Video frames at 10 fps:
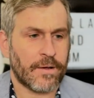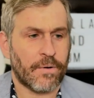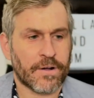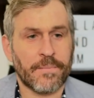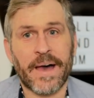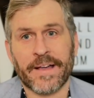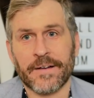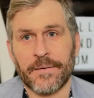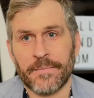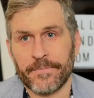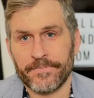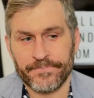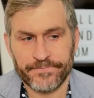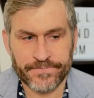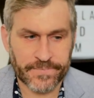Welcome back,
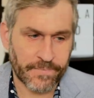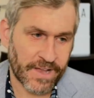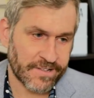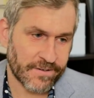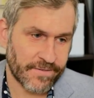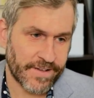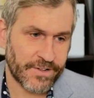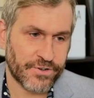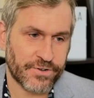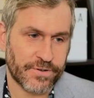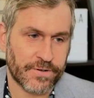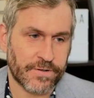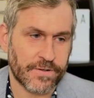Mike Cernovich.